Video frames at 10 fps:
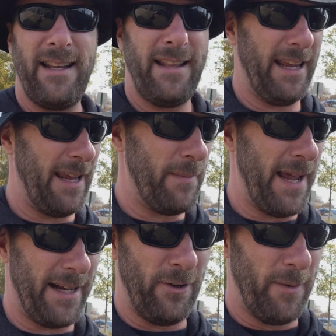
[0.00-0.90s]
They came
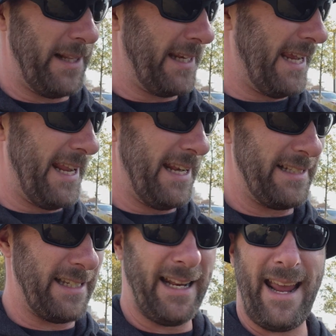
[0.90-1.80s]
back normal again. He
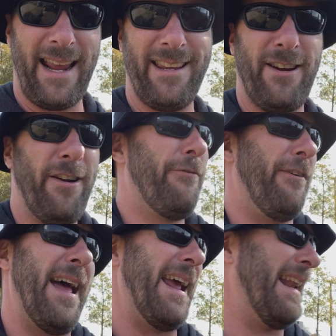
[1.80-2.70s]
said, "Hey, you're
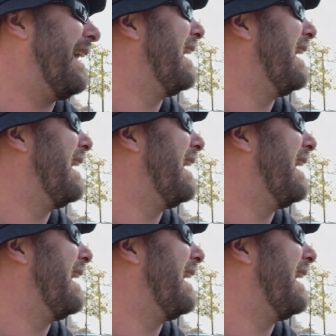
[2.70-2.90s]
fine."